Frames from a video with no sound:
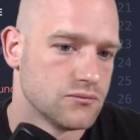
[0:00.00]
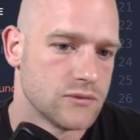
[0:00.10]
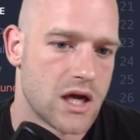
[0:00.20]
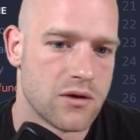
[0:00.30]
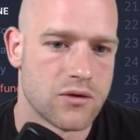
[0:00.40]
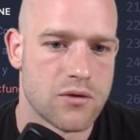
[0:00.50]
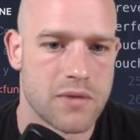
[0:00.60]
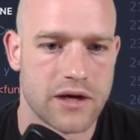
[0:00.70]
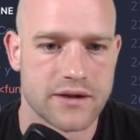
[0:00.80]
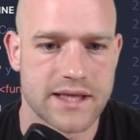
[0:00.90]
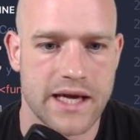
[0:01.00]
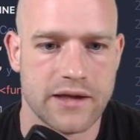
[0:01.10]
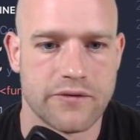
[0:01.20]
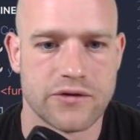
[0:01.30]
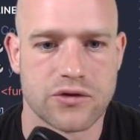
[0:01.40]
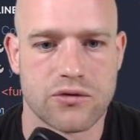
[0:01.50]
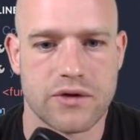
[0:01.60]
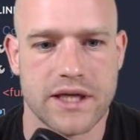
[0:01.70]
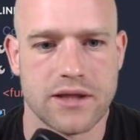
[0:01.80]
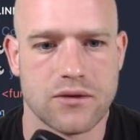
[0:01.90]
I don't know, -8 of the
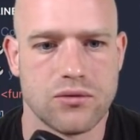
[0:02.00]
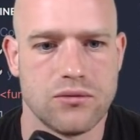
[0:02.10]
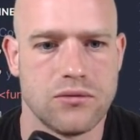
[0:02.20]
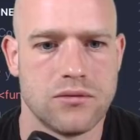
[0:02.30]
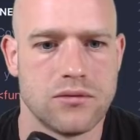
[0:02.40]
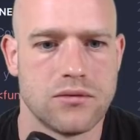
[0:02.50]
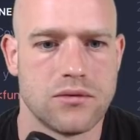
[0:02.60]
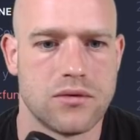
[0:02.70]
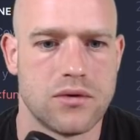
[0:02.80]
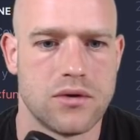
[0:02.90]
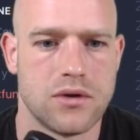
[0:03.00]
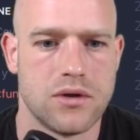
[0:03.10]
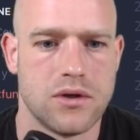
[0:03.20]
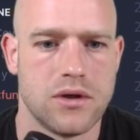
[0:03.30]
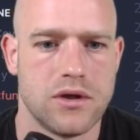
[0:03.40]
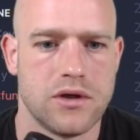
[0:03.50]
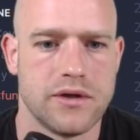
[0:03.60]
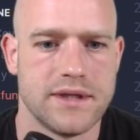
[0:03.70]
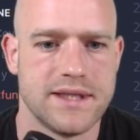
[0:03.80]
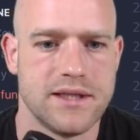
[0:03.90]
screen to
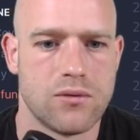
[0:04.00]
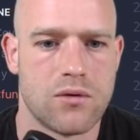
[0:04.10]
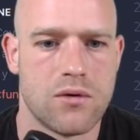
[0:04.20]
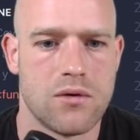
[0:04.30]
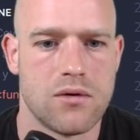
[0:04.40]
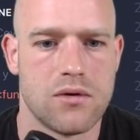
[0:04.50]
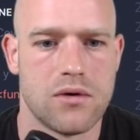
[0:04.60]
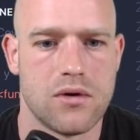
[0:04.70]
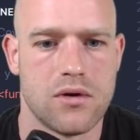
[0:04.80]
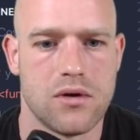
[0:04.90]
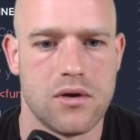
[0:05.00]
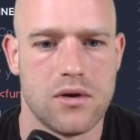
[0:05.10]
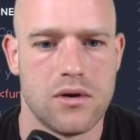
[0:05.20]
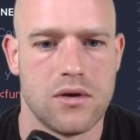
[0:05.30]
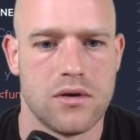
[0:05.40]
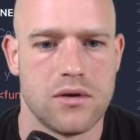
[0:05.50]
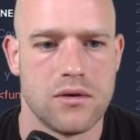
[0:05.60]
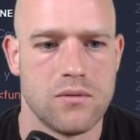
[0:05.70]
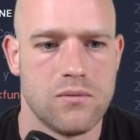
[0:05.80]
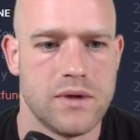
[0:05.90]
0.
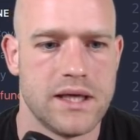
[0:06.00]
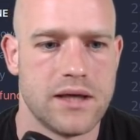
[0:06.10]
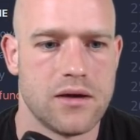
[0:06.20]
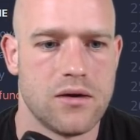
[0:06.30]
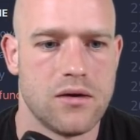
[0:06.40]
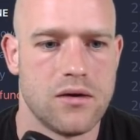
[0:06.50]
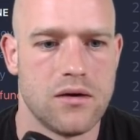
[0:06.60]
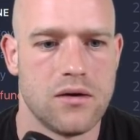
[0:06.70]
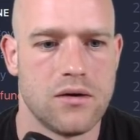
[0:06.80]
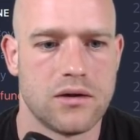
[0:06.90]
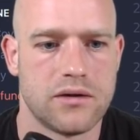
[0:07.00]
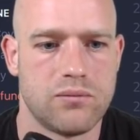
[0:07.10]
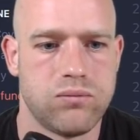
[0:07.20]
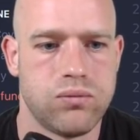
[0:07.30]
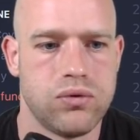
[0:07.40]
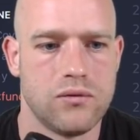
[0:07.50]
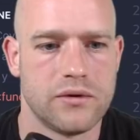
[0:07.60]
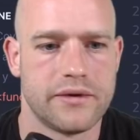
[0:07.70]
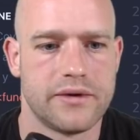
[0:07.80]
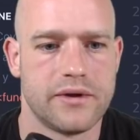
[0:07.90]
We
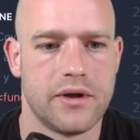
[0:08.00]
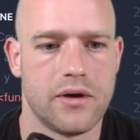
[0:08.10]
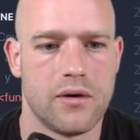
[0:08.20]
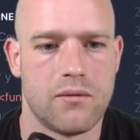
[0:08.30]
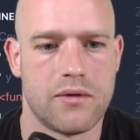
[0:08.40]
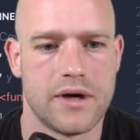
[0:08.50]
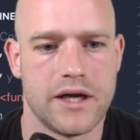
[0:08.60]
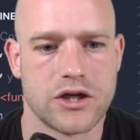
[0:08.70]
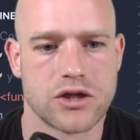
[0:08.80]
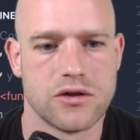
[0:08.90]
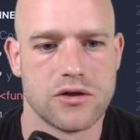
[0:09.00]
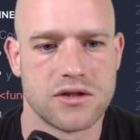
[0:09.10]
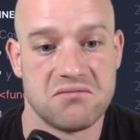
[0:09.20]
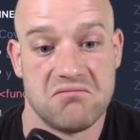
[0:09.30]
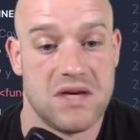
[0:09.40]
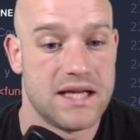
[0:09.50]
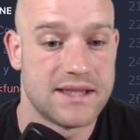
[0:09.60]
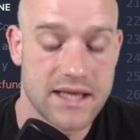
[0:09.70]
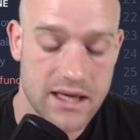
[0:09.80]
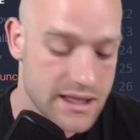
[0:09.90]
output range goes, let's
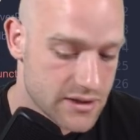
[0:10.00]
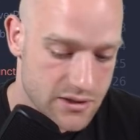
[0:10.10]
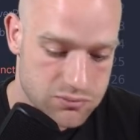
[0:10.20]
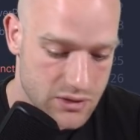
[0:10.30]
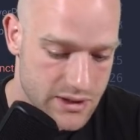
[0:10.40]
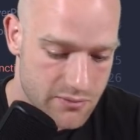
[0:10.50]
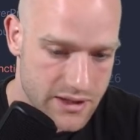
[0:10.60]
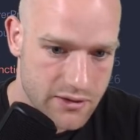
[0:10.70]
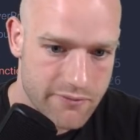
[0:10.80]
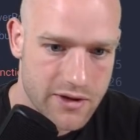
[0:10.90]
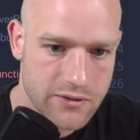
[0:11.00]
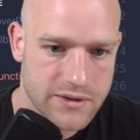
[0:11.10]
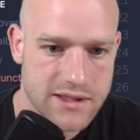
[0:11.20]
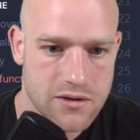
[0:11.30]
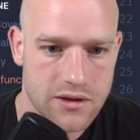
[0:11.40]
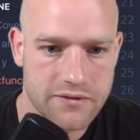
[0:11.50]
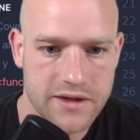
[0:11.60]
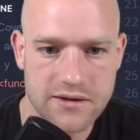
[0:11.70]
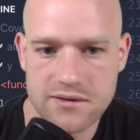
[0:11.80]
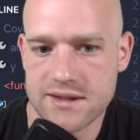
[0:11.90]
just put some random value, see how it
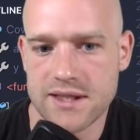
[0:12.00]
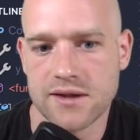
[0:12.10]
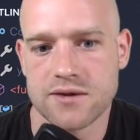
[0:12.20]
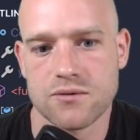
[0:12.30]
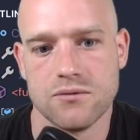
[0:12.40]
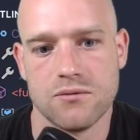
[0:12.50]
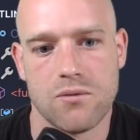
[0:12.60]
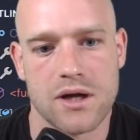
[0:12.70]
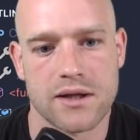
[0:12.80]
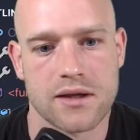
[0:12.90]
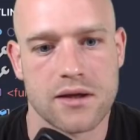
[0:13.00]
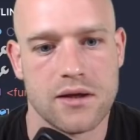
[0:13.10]
feels, 6 to 1.